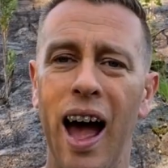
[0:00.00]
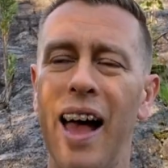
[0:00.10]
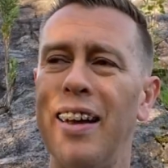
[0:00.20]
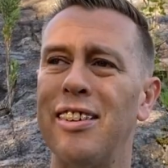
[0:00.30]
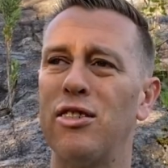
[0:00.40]

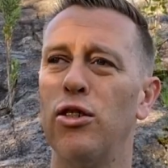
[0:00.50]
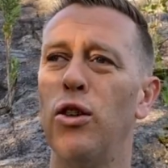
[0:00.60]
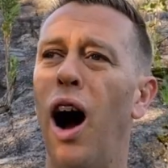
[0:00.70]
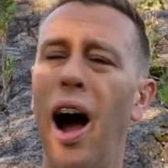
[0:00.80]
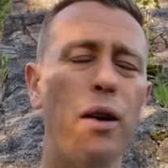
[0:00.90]
And
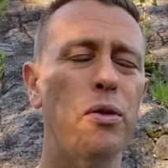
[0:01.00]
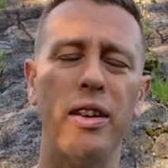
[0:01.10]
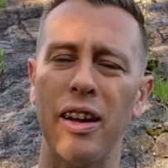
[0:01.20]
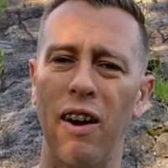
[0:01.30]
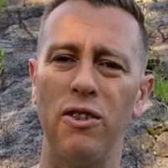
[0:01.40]
so I
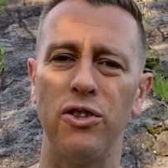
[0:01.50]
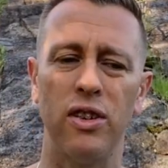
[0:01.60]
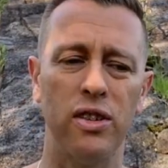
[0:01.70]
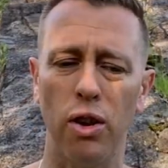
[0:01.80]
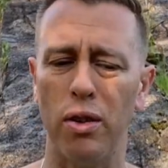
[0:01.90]
would encourage
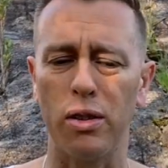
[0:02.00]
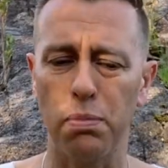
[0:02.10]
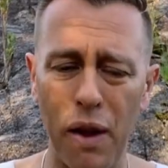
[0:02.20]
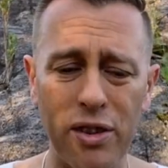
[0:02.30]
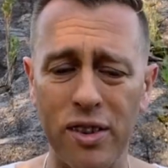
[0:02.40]
you to, you know,
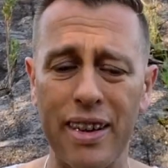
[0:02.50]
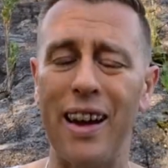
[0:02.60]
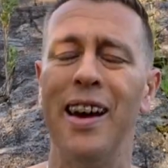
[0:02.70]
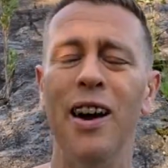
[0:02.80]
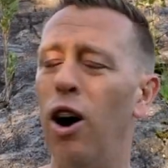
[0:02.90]

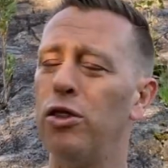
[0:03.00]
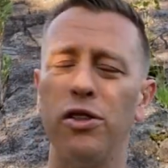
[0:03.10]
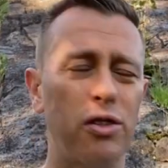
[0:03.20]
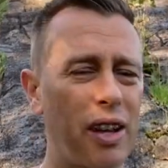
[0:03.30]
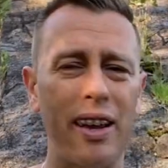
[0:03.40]
especially
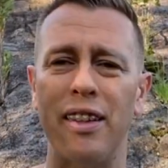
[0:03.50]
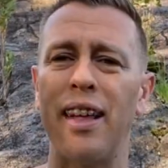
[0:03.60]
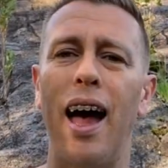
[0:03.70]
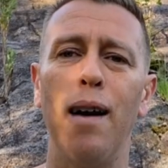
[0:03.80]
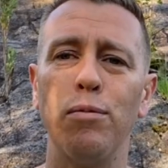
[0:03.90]
on the skin,
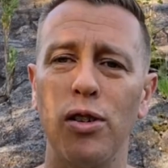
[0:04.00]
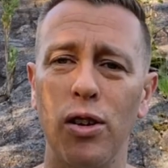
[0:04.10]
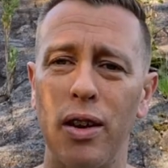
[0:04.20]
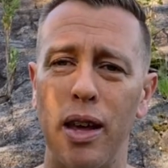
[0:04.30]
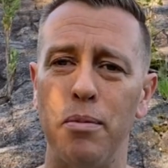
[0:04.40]
it's
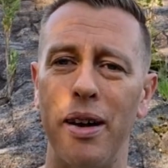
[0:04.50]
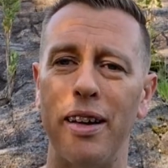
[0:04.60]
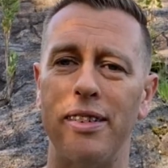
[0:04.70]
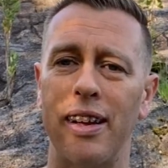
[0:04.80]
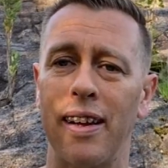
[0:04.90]
absolutely
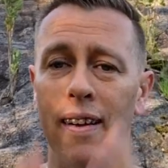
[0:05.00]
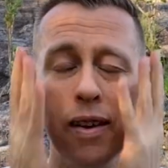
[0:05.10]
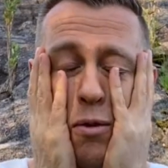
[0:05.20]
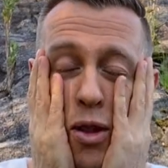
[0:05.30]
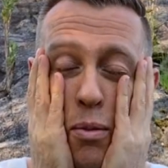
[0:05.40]
amazing,
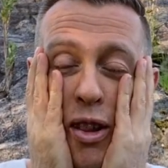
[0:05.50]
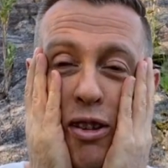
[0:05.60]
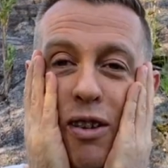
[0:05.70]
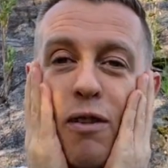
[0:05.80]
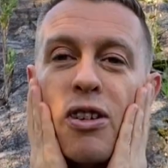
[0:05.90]
whether it be
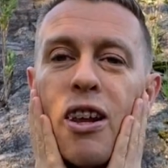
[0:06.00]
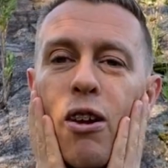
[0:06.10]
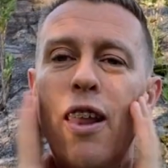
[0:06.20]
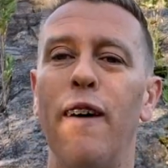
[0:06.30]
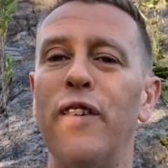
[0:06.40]
the
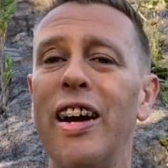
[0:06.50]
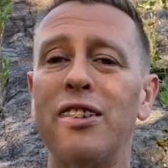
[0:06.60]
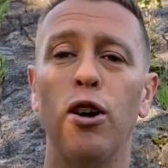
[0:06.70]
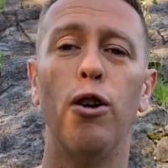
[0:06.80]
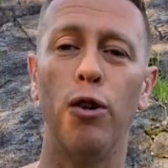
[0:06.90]
skin on our
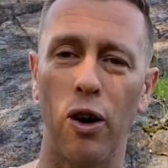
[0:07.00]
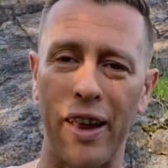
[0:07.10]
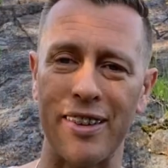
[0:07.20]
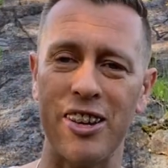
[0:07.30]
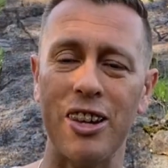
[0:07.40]
face or
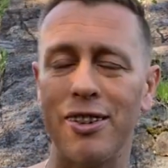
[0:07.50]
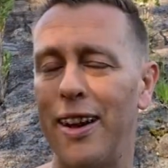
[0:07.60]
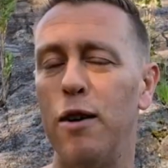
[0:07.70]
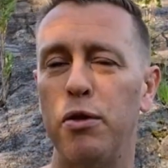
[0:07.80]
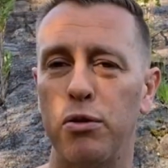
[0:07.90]
on our chest
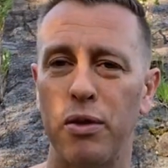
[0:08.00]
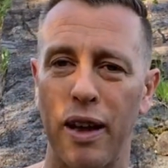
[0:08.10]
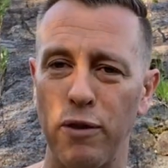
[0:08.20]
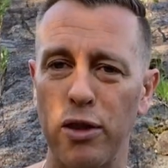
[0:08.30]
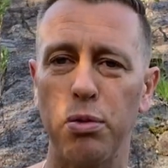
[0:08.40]
to help us
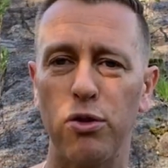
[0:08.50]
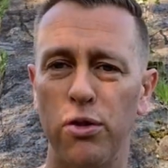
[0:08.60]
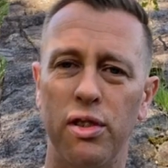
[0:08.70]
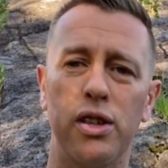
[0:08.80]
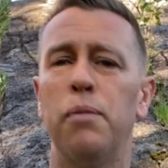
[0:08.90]
with our
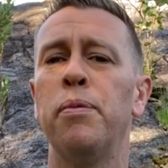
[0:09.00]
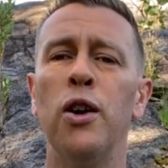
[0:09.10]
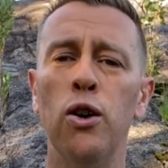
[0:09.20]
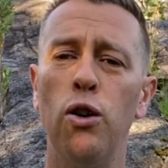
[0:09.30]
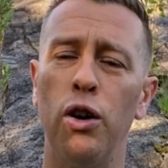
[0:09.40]
respiratory system
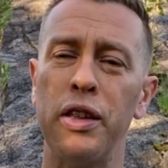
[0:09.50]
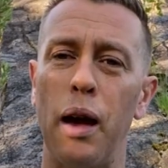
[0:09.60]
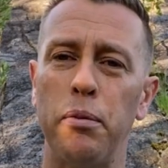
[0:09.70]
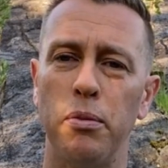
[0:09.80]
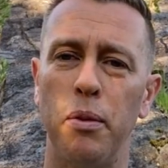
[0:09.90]
or on
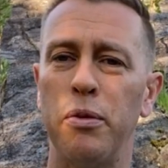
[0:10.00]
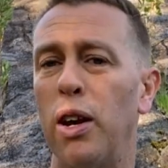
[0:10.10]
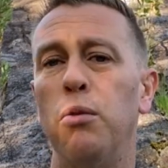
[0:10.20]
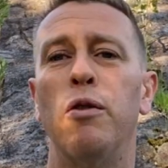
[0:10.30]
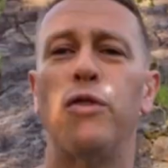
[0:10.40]
the abdomen
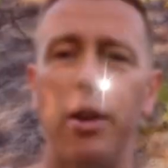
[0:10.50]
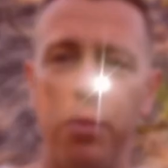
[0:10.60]
to help with